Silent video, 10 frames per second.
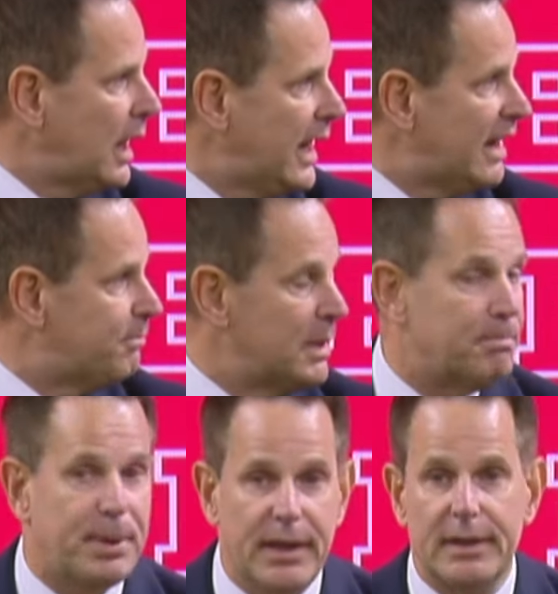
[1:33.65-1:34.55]
have been
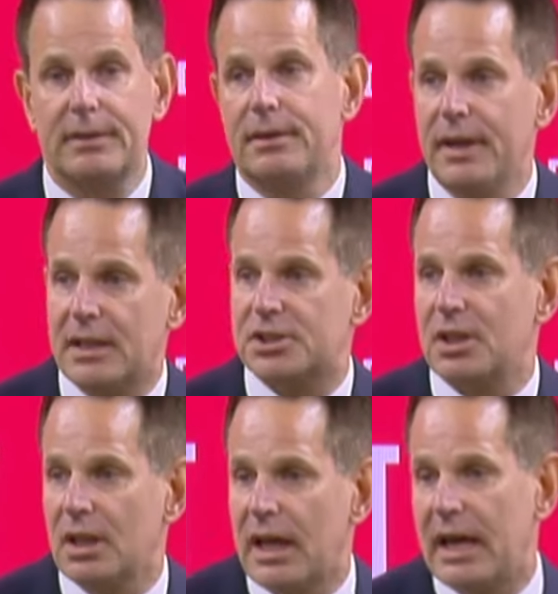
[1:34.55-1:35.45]
picked next to
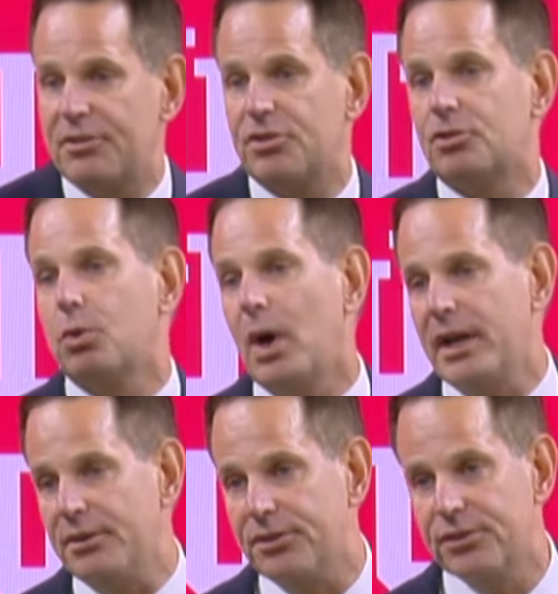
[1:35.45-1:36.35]
last
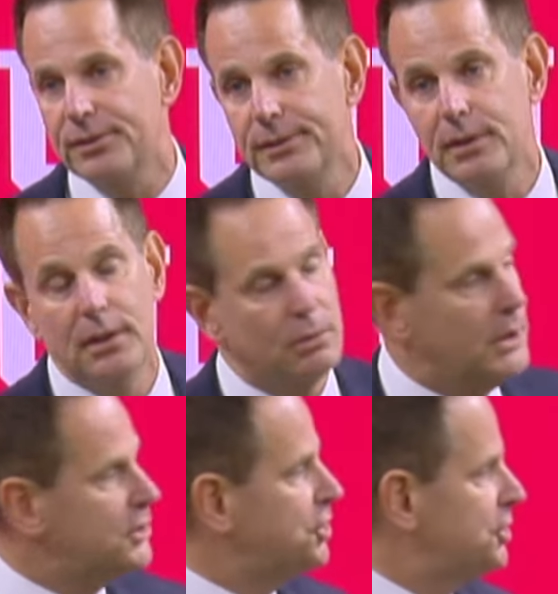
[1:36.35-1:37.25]
twice,
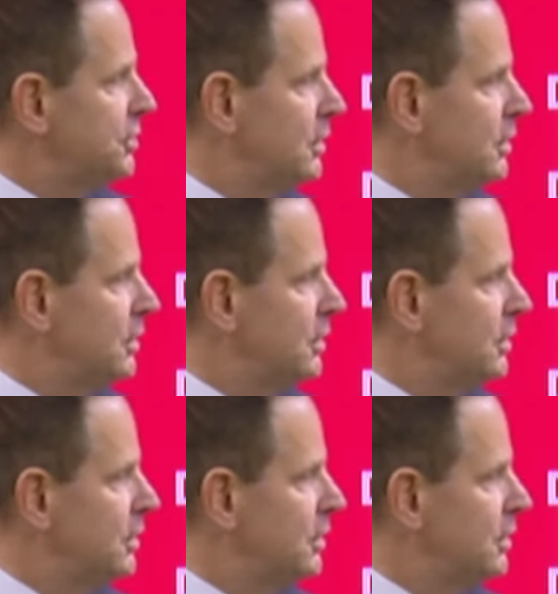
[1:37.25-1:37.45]
which